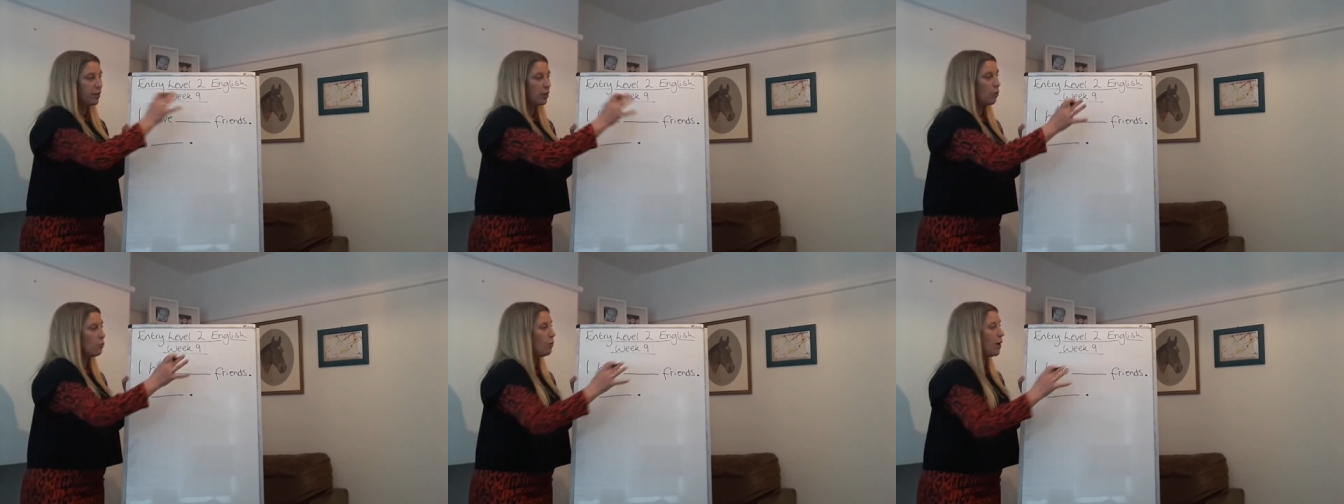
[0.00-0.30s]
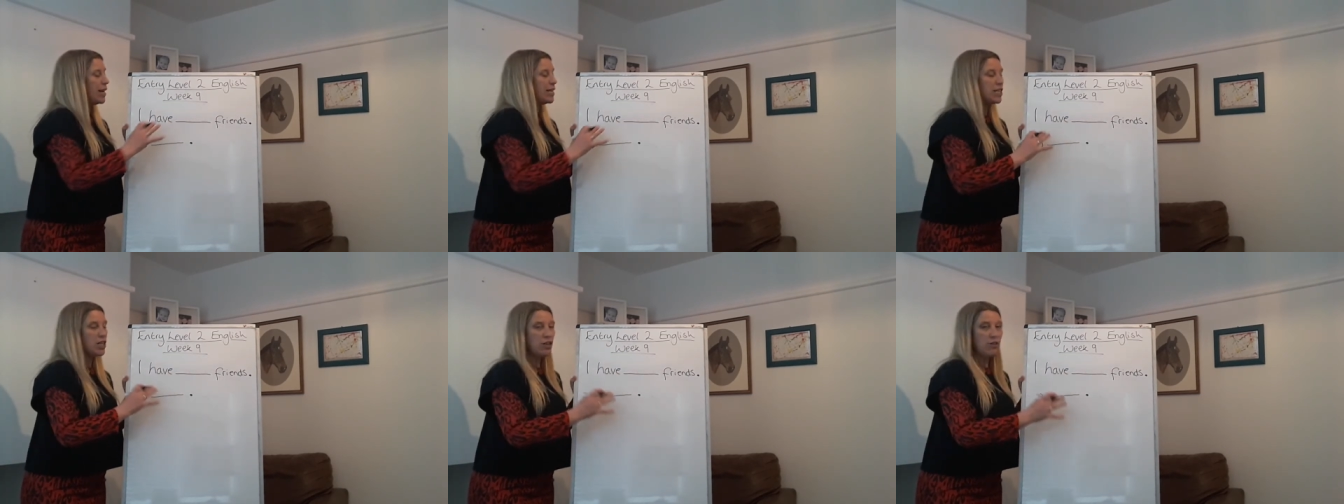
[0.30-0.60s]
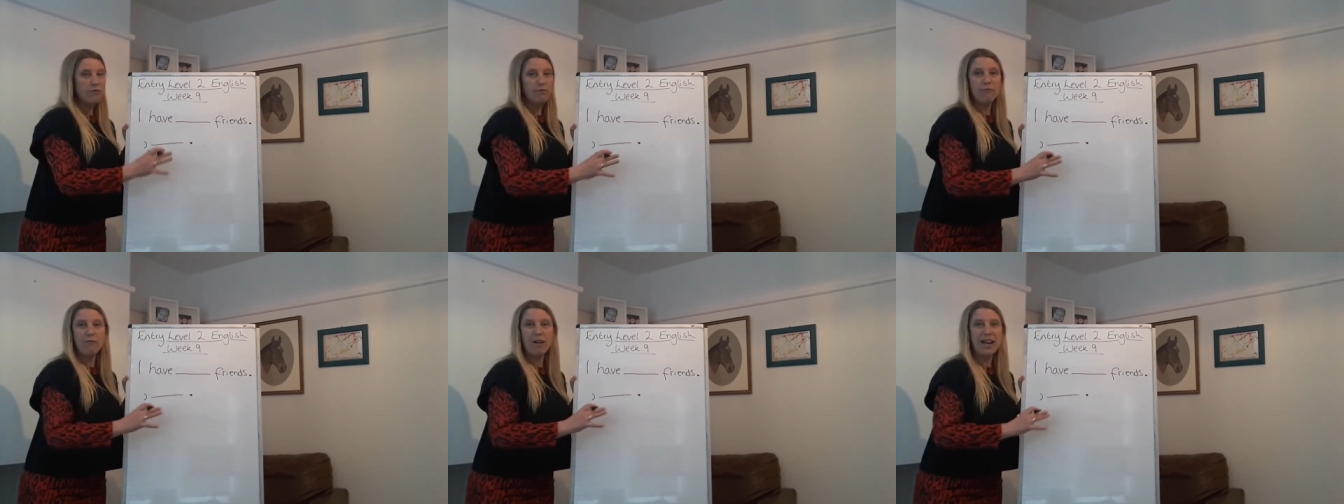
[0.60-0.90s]
when
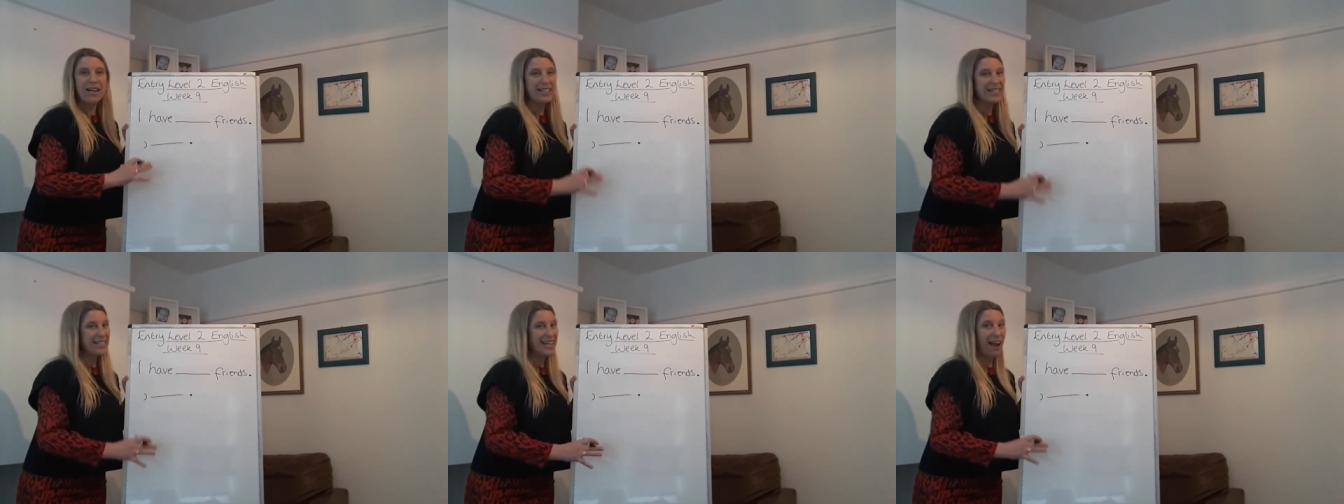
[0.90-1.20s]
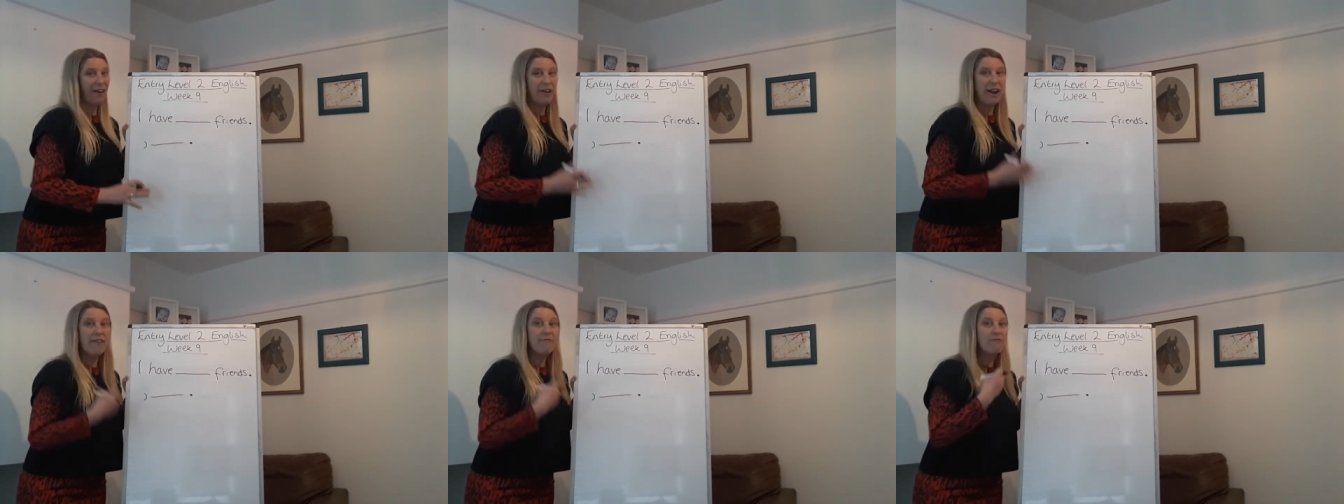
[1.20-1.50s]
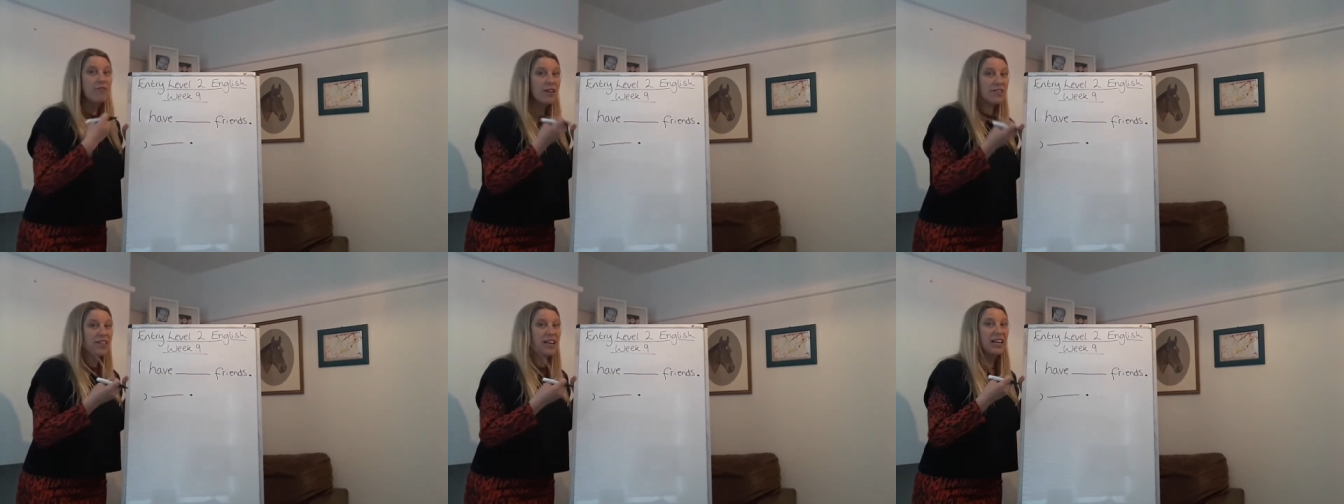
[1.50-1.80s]
you've written down
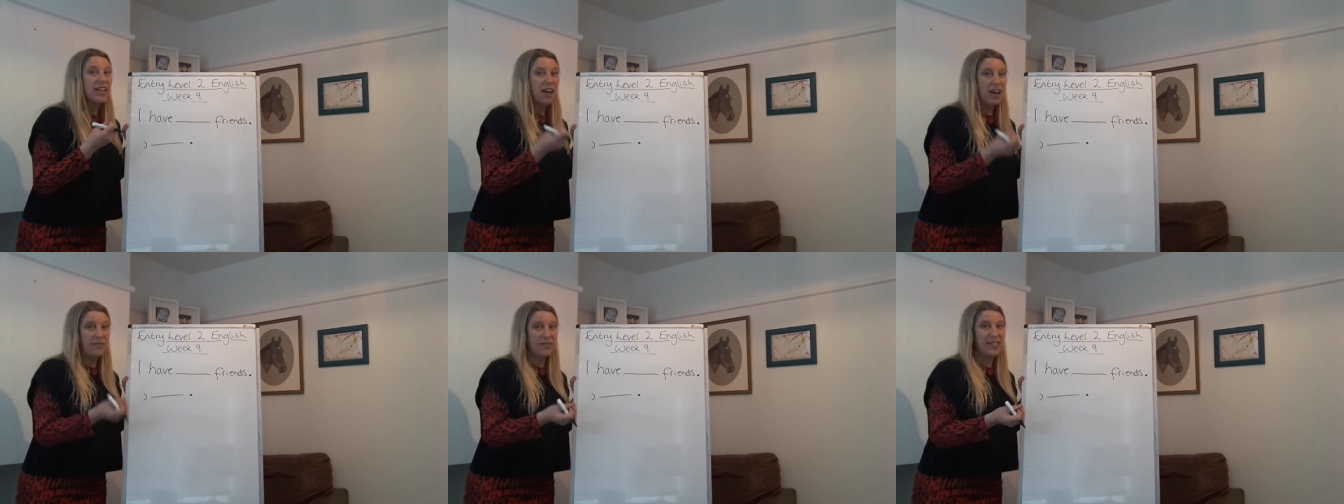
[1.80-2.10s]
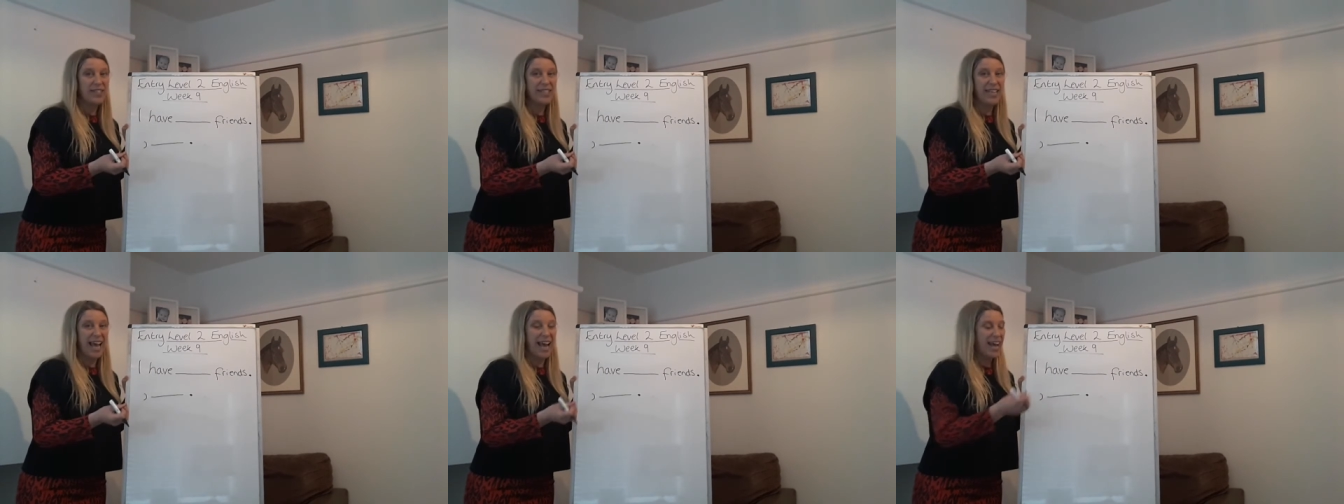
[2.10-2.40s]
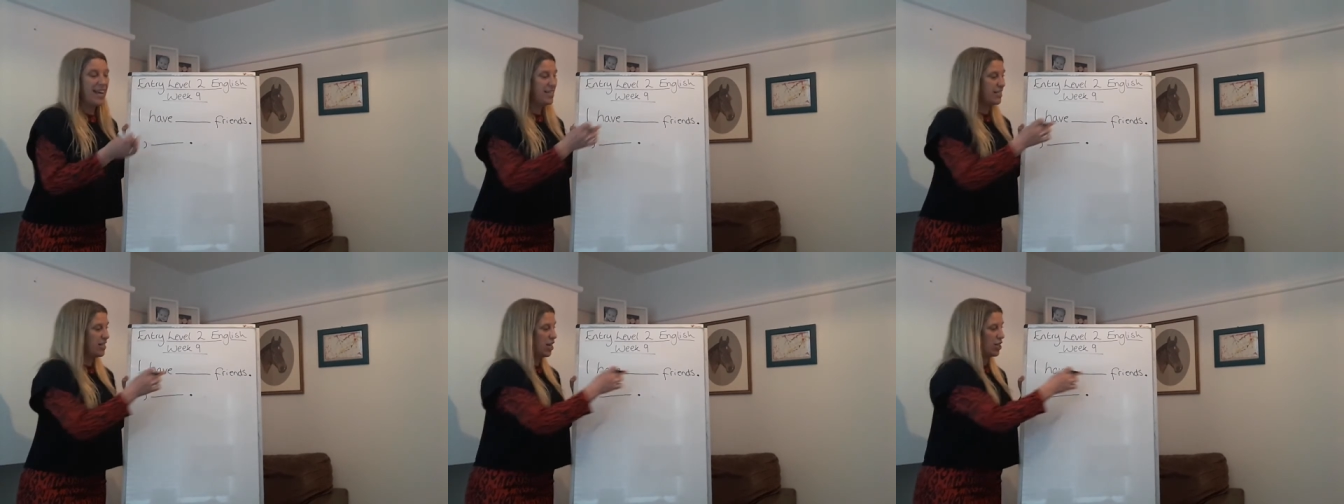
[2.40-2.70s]
everything I've
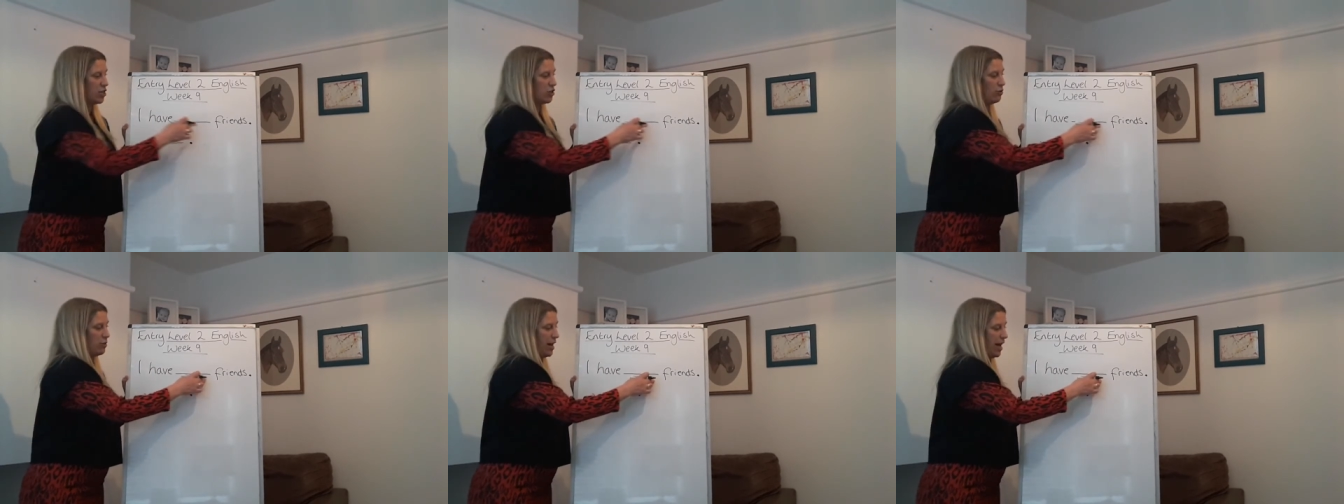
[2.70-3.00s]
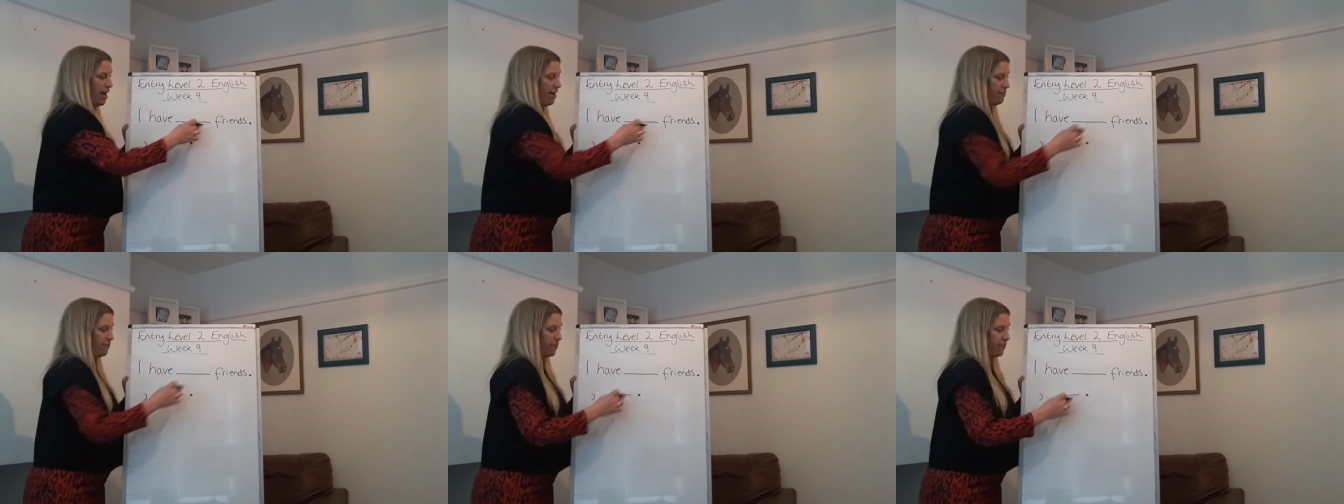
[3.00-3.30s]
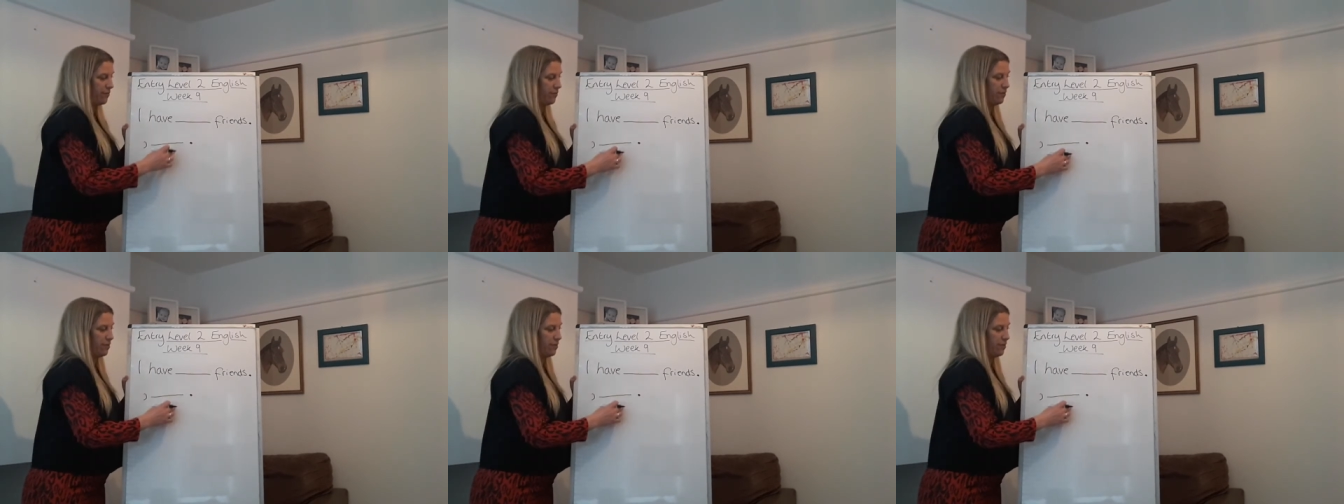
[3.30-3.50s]
said, and you'll have